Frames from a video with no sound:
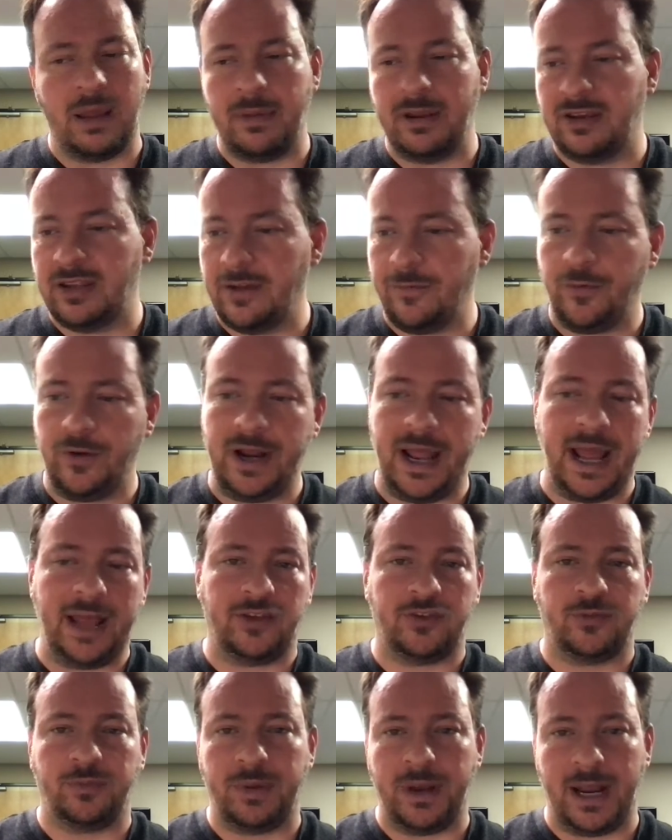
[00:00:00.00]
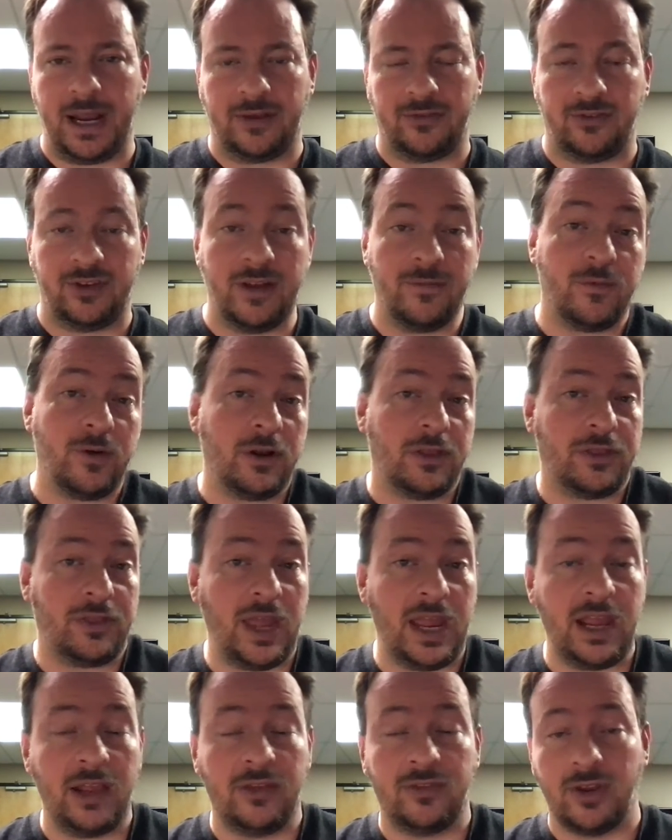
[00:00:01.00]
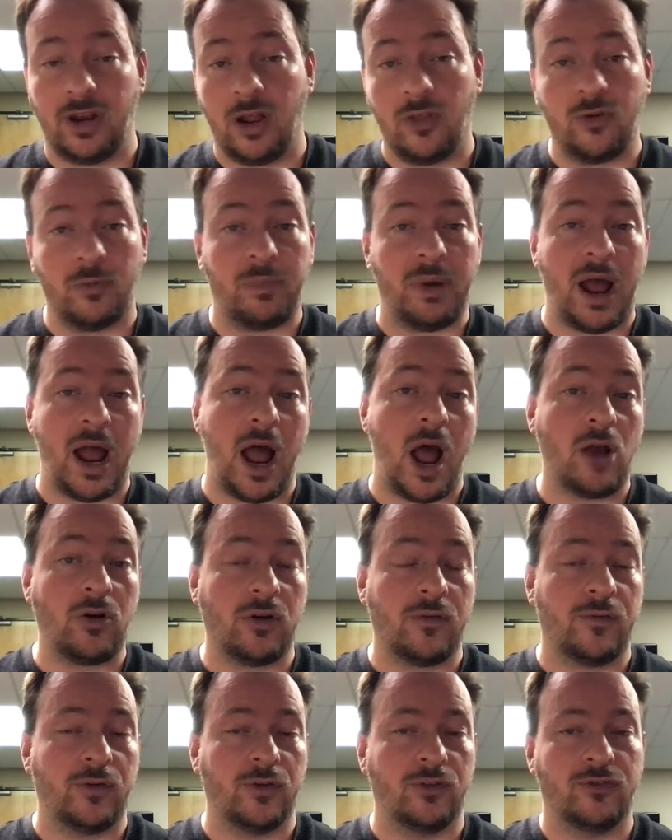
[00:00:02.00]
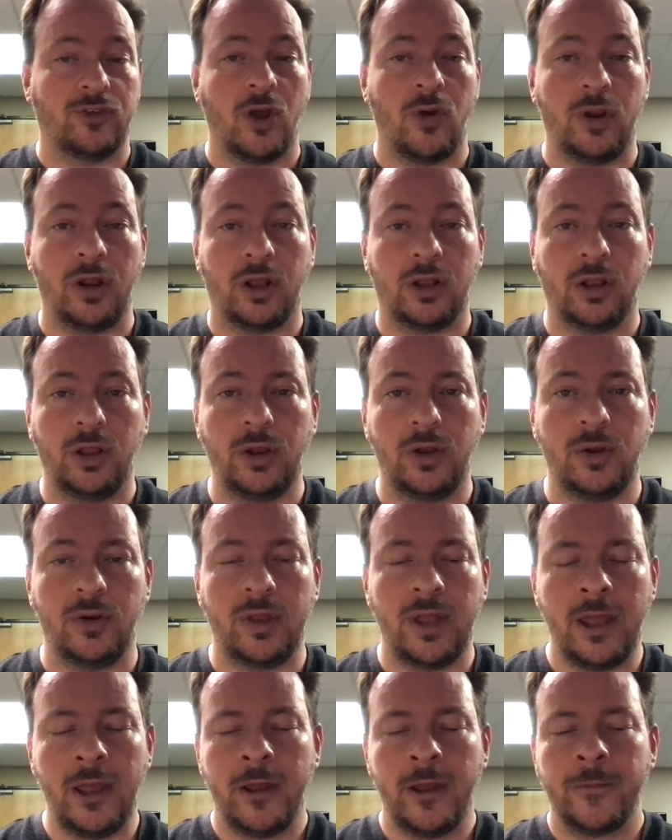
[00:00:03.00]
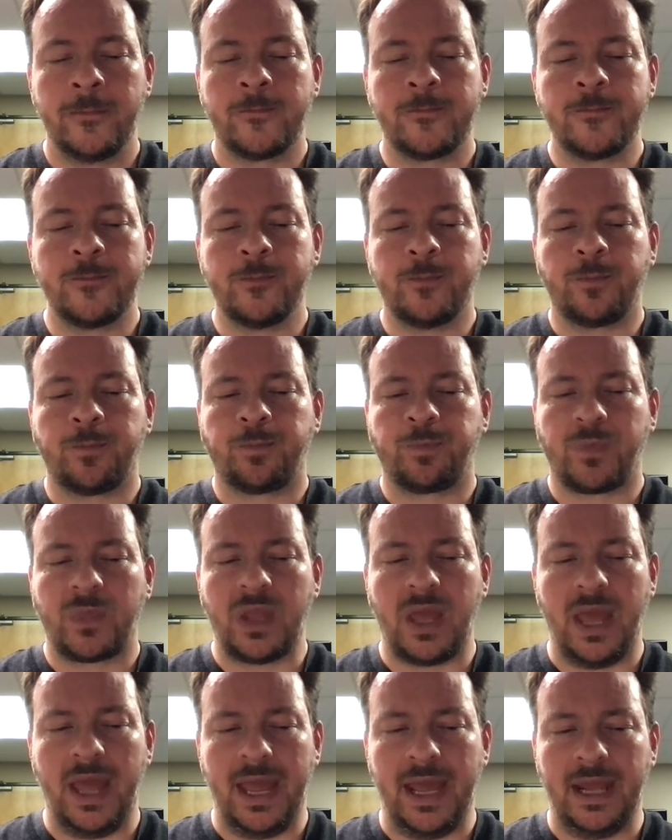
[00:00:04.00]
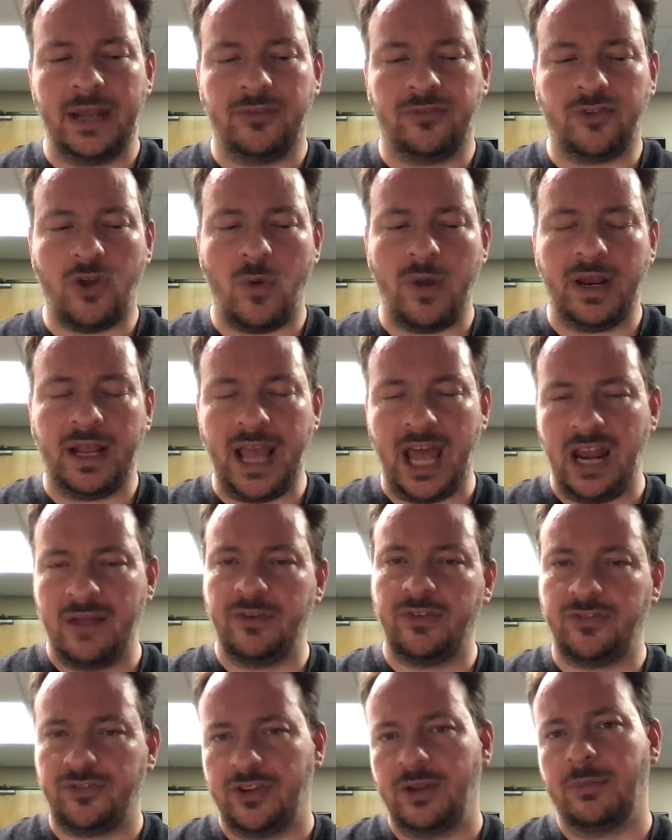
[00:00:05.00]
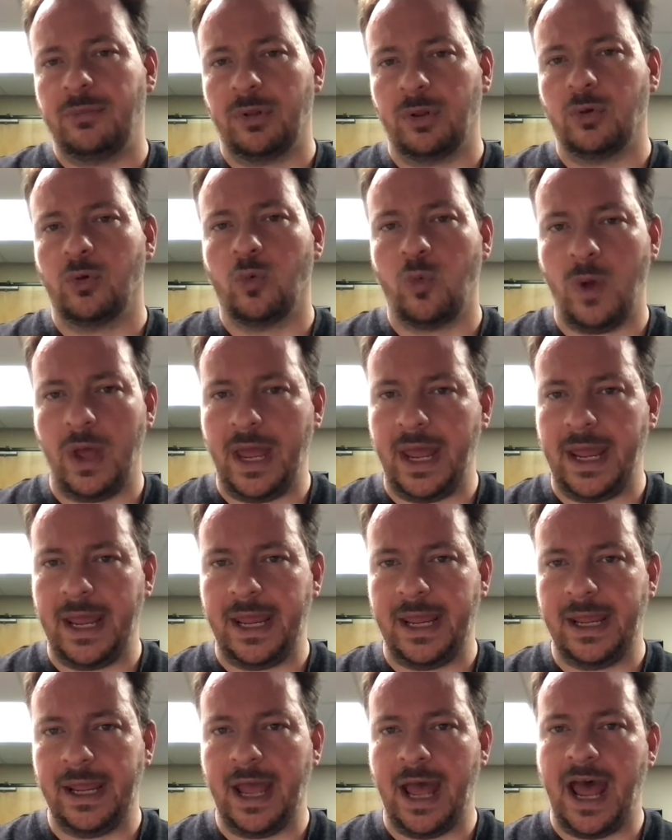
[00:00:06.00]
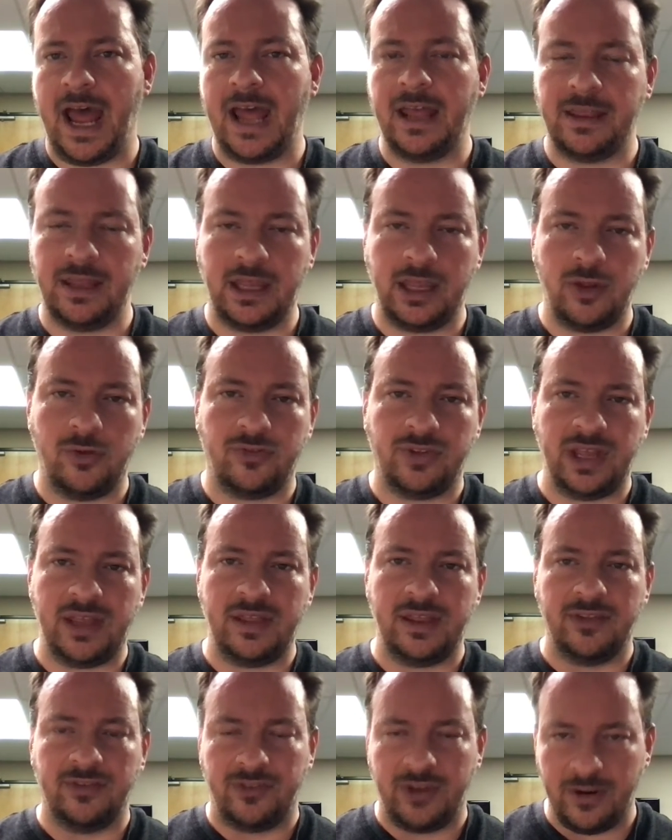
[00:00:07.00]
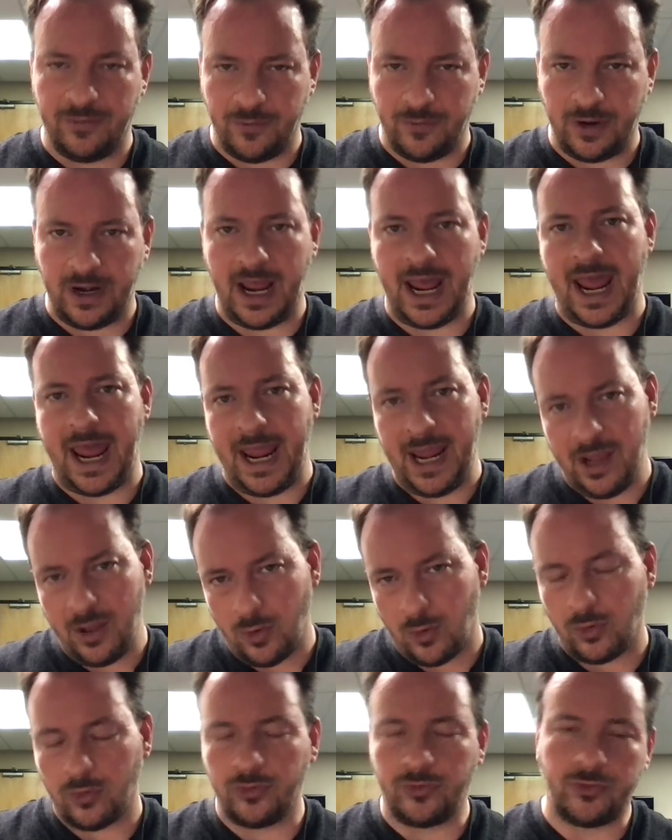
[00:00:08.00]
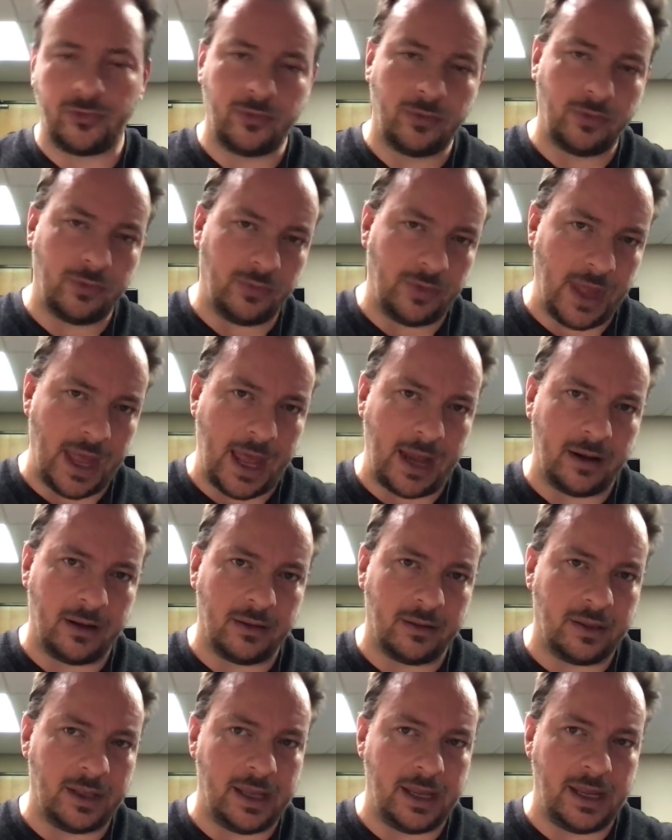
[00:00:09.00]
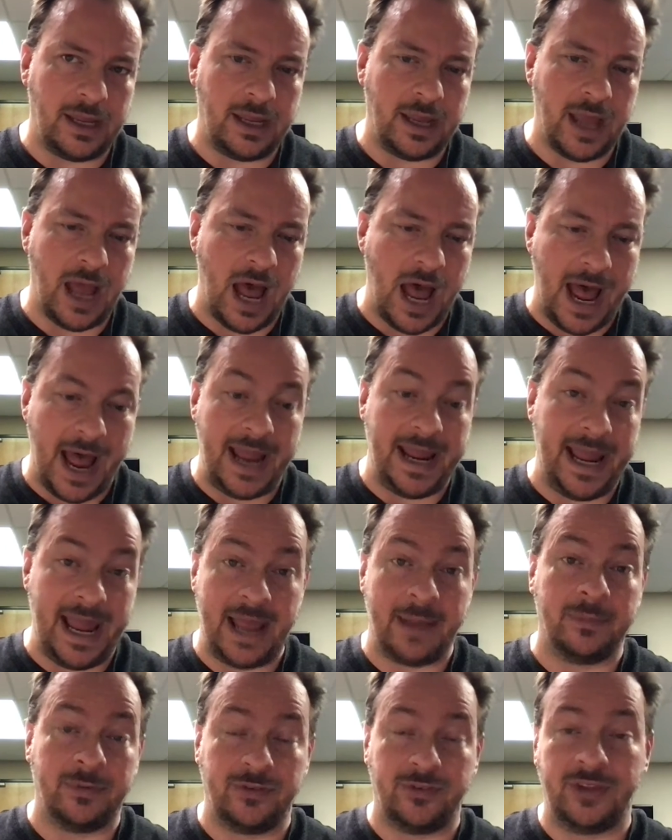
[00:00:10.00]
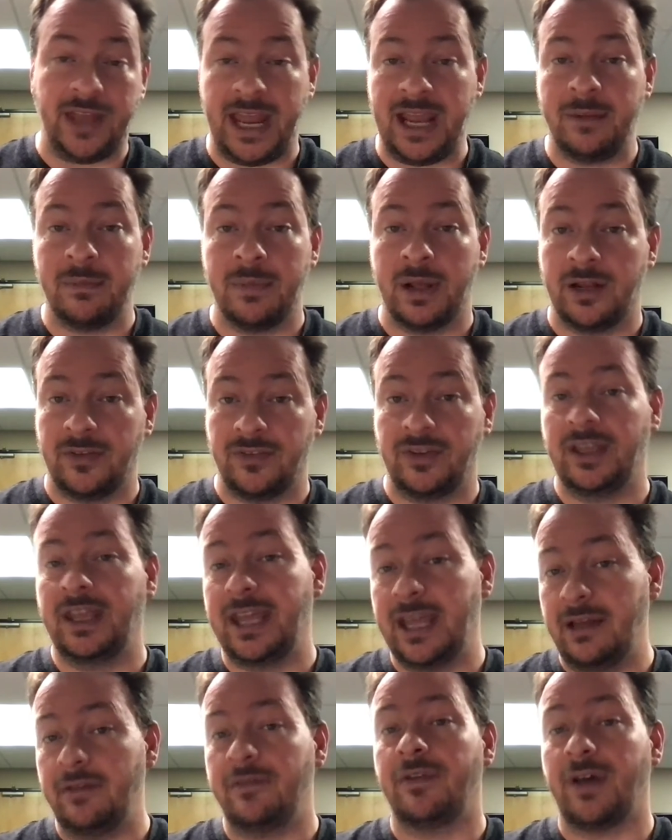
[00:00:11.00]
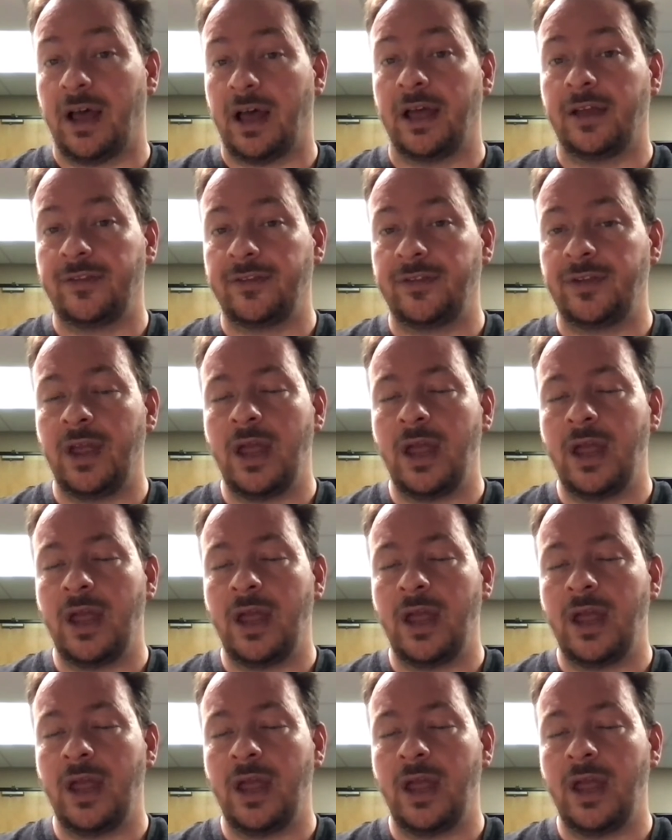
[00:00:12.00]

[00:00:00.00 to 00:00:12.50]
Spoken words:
different aspects, different things that other biographers don't include. And so in kind of a similar way, I think you see these different angles that the I am statements give us